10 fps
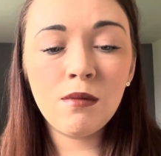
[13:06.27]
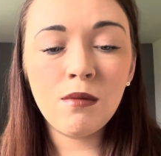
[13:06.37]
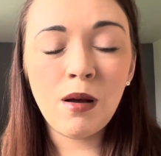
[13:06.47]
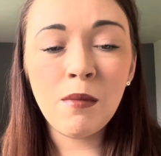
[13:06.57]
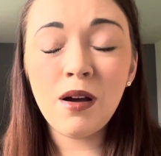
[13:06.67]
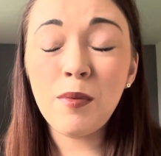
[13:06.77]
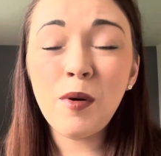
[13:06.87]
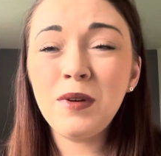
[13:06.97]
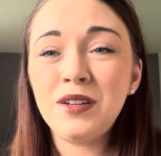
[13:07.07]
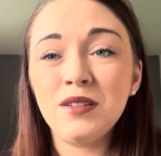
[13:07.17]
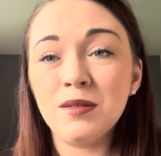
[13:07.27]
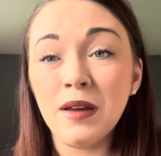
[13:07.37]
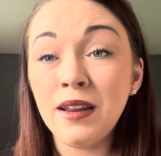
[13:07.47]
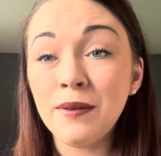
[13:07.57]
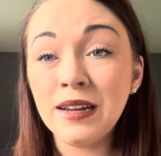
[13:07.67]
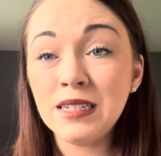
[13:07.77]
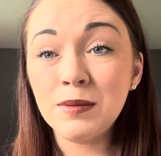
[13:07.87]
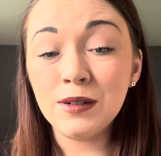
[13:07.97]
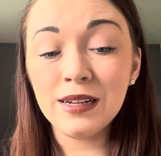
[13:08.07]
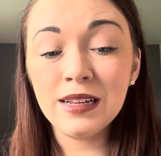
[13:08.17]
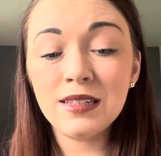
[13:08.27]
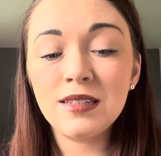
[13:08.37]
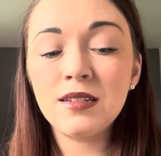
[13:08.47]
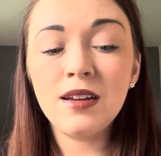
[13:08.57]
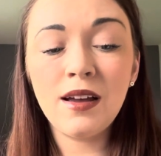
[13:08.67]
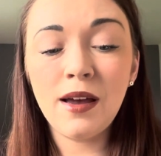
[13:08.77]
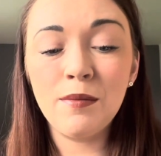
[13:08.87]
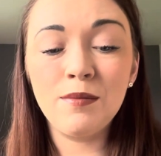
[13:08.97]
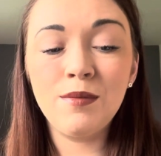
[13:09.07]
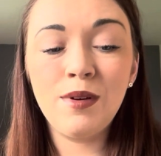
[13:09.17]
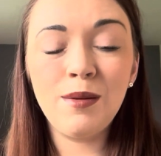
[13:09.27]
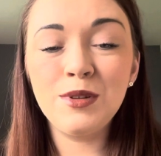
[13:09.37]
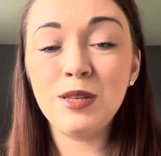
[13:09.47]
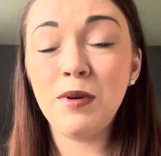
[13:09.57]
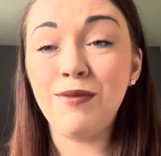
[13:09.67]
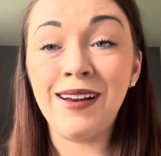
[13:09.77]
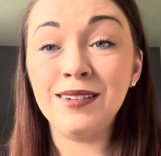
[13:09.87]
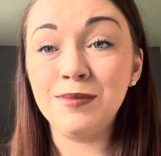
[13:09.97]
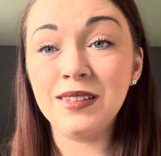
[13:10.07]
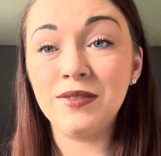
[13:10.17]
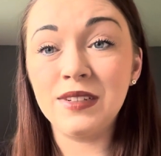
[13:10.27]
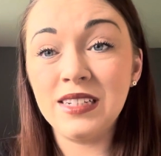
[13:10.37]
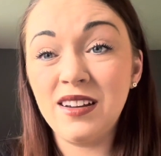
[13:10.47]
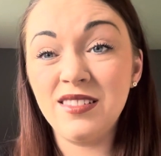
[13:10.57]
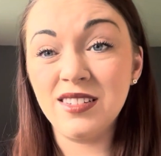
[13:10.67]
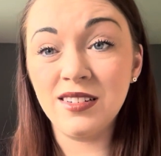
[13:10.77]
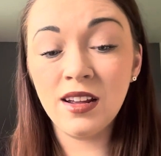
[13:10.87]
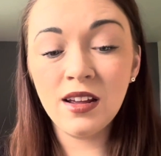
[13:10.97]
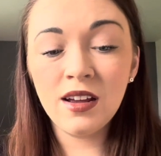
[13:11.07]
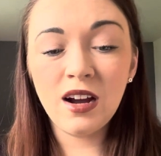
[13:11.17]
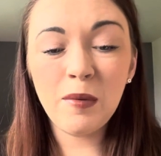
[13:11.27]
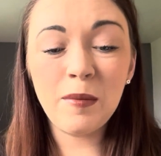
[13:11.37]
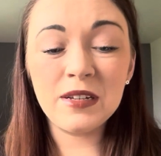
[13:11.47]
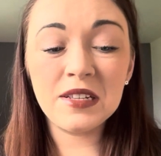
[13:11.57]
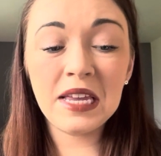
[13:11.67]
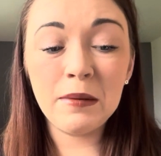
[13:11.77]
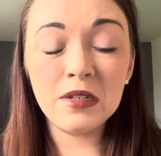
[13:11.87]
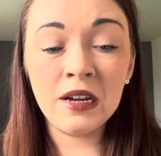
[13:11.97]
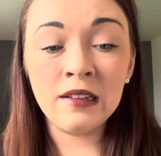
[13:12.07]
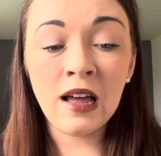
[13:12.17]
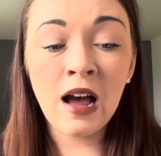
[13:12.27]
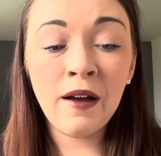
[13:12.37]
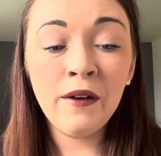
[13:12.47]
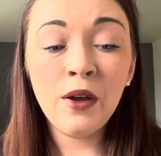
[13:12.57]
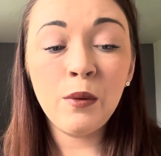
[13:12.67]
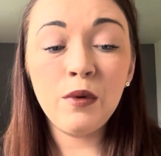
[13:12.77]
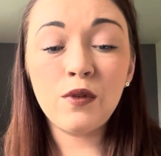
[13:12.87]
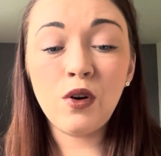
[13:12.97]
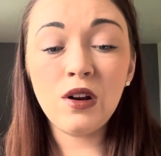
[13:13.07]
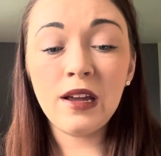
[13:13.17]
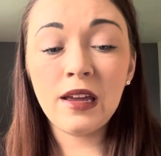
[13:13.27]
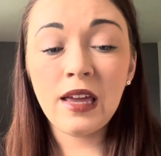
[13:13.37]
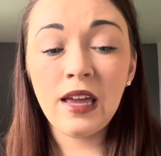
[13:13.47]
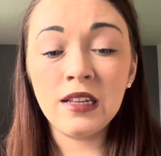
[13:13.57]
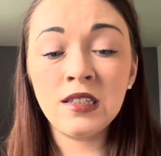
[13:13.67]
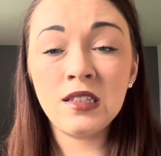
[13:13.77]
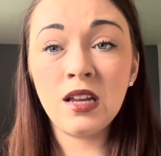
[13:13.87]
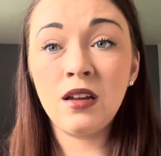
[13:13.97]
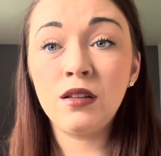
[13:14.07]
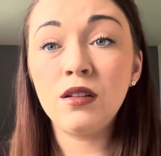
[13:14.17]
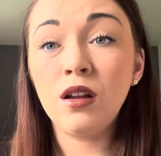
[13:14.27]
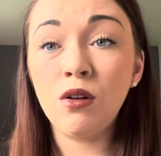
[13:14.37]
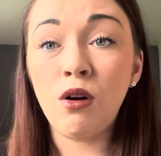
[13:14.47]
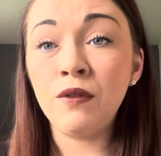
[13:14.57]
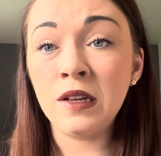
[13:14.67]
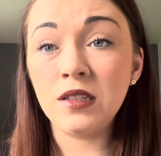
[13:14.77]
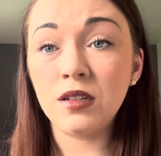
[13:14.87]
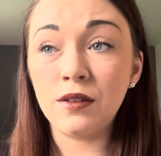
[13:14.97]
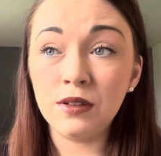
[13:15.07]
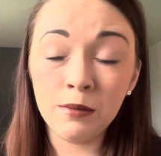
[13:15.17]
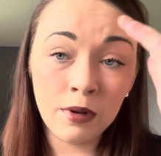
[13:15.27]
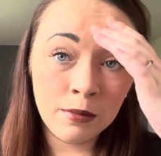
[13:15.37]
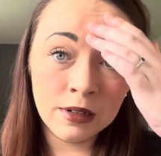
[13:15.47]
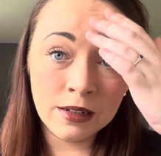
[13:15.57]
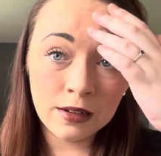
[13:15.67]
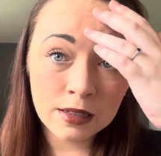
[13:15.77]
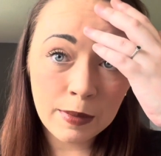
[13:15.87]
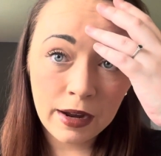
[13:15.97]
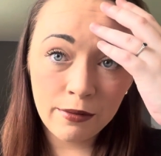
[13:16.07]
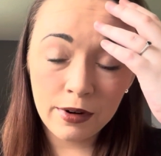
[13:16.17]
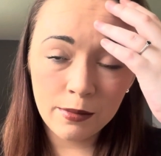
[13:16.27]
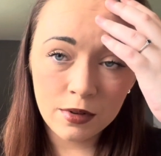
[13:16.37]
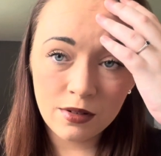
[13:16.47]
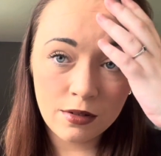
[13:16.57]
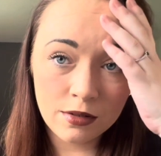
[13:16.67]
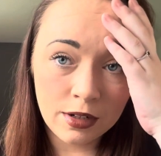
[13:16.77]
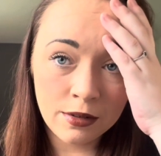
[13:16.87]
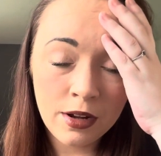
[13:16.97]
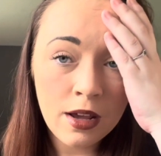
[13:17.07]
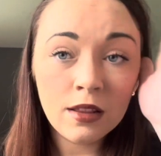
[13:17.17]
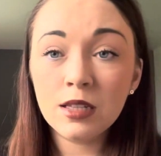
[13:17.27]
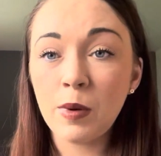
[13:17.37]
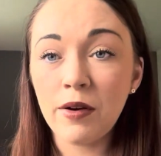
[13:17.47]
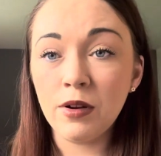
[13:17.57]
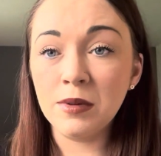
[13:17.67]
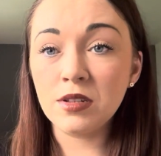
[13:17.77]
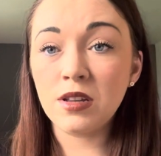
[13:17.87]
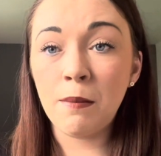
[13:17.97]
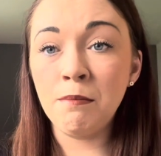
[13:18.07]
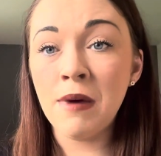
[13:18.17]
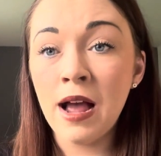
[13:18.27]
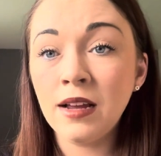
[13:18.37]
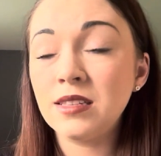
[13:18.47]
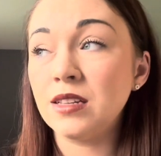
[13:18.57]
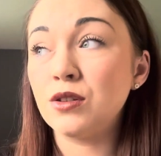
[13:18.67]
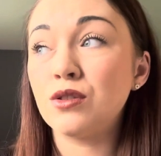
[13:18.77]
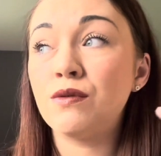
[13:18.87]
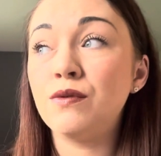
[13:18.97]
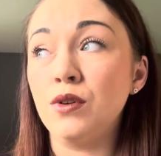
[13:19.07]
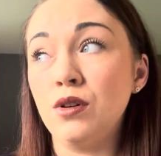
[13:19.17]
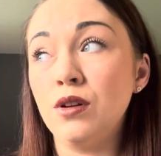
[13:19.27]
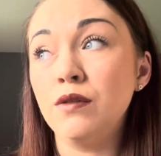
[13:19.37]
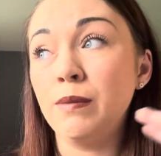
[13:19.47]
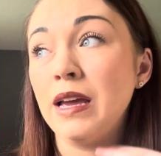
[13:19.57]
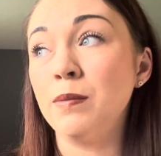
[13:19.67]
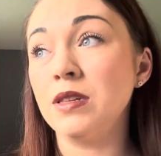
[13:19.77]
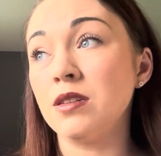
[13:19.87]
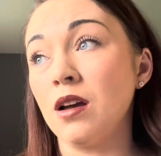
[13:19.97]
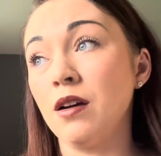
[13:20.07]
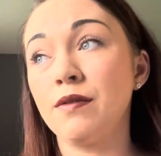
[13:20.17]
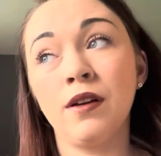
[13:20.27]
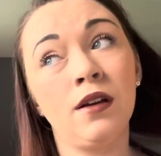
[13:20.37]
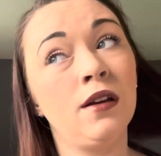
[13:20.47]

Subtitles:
I'd probably do some anyway, to be honest. I'm just a bit random with the videos and I'll probably just keep doing that. We've got like a lot of his stuff at the moment in the spare room. Oh God, don't. The spare room is just a mess. It's just full of baby stuff.